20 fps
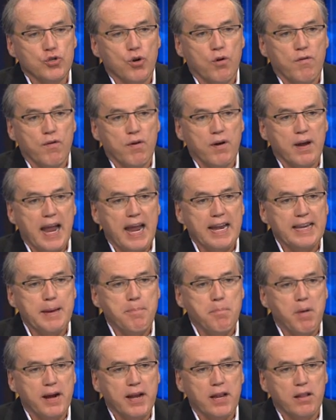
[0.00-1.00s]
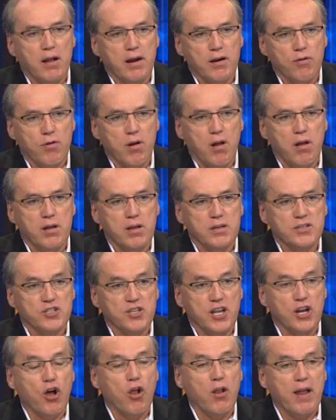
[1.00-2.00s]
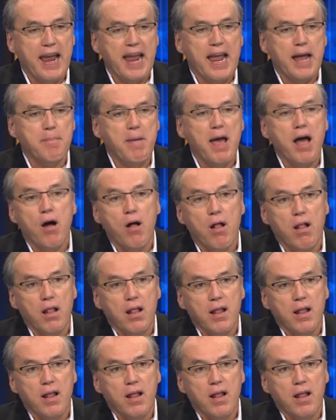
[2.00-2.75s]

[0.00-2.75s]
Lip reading: over anti-money laundering laws. They call it AML.